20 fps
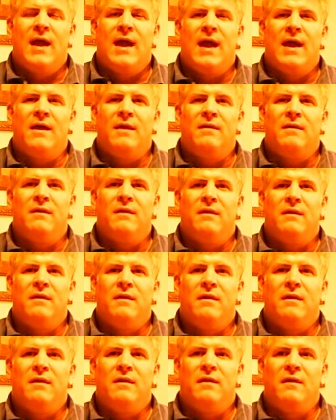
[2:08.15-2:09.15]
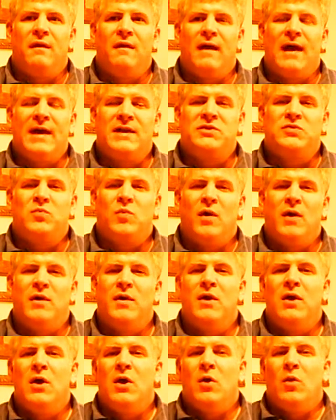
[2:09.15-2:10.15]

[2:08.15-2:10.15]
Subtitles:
and the last one